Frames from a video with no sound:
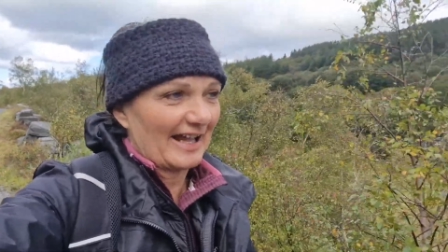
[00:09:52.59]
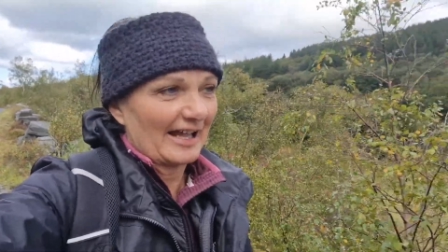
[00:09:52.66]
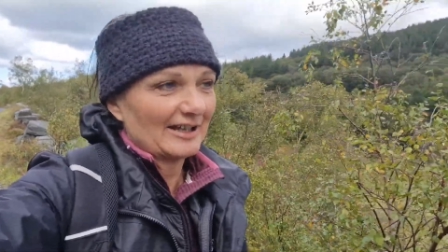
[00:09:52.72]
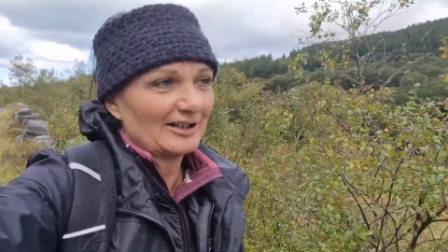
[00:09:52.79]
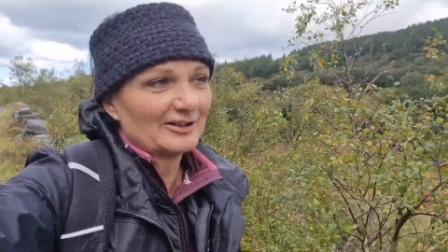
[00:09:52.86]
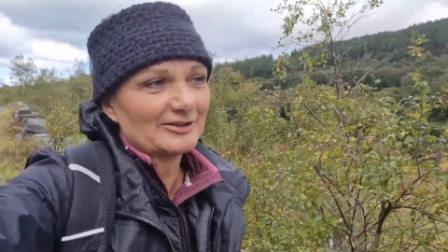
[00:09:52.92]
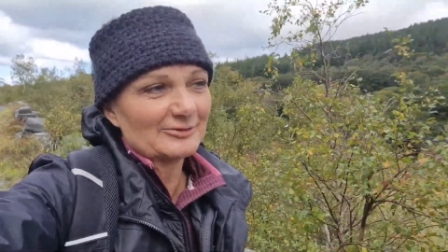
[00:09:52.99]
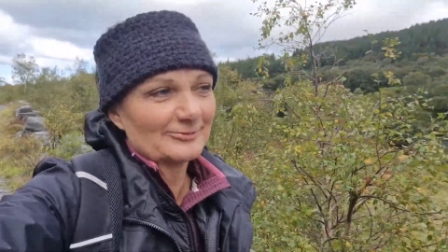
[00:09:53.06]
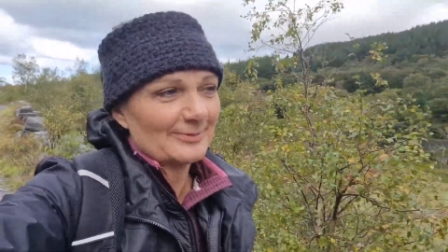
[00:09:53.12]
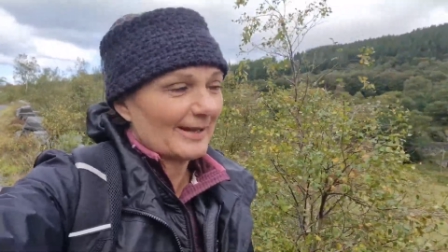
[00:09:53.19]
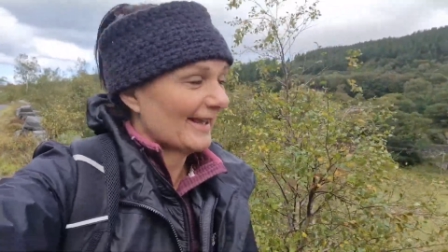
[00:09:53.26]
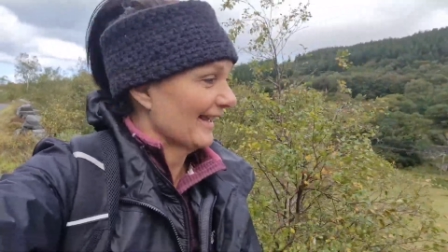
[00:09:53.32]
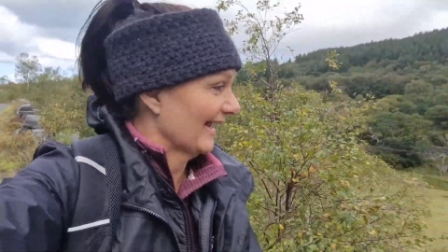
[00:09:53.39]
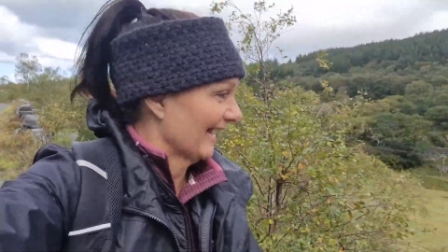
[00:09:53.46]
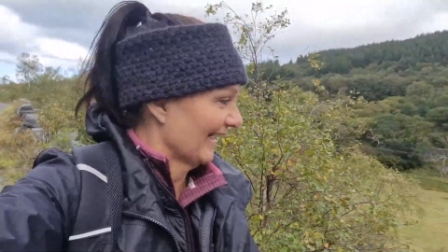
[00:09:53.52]
I love
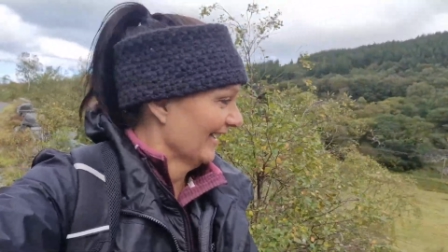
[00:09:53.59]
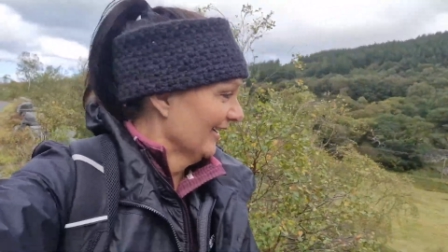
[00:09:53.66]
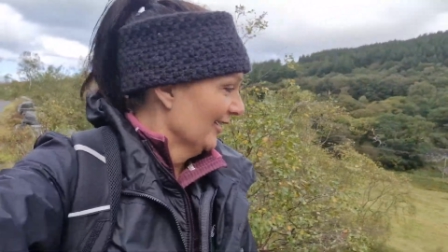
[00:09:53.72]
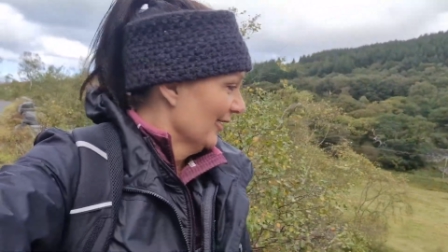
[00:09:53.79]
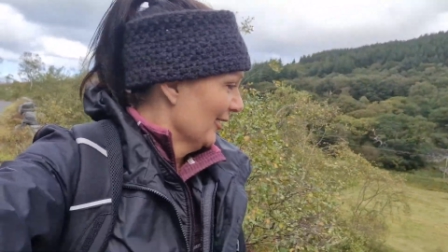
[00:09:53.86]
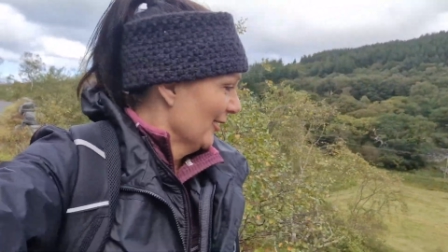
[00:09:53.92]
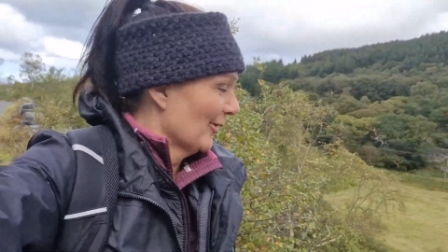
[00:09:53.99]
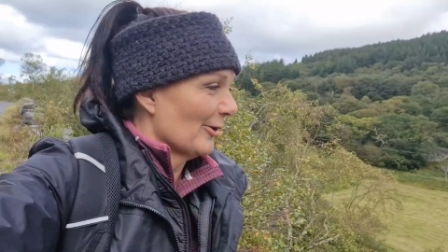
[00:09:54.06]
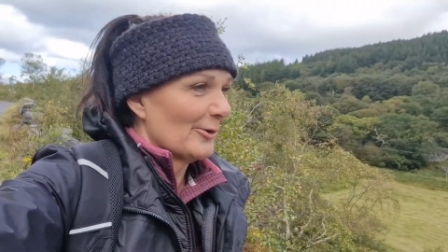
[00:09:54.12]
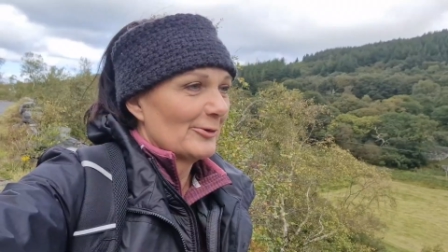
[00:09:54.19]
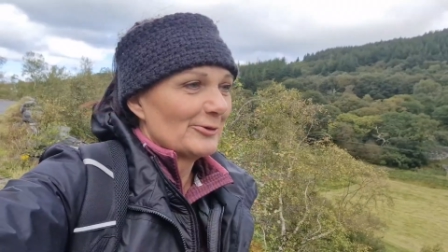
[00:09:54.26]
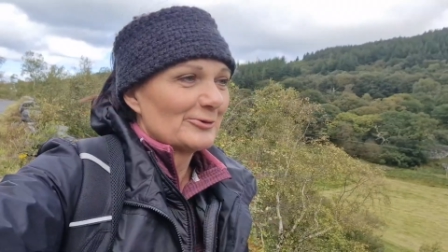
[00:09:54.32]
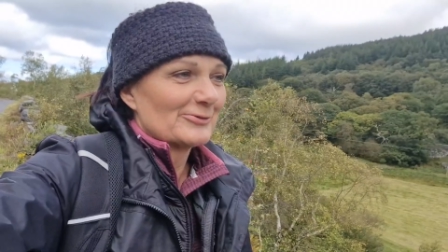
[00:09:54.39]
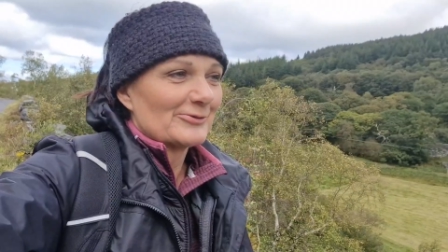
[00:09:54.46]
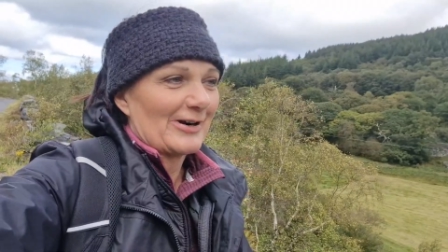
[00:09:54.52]
being
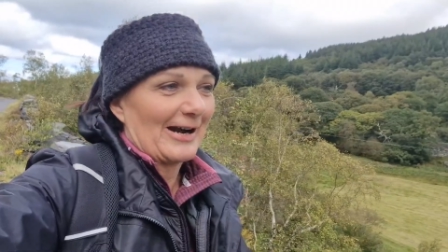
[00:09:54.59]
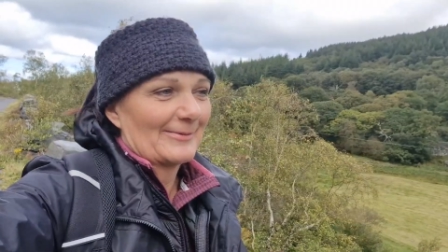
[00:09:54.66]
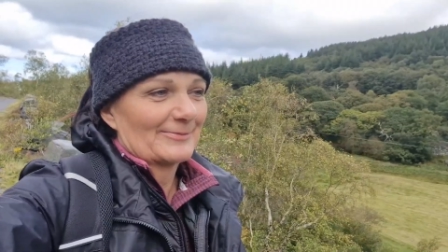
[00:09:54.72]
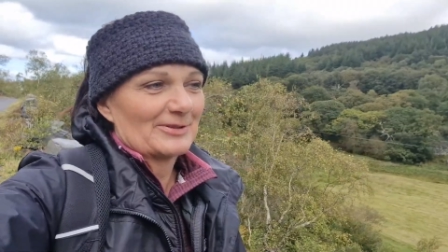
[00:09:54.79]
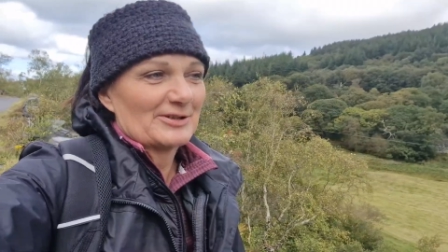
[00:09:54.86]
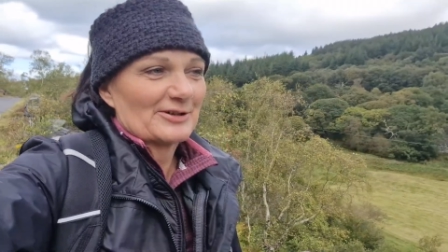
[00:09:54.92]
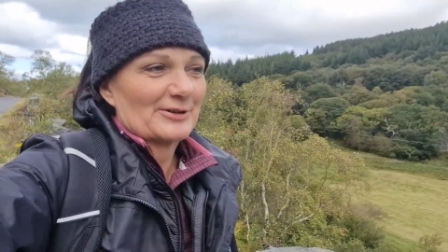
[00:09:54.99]
all wrapped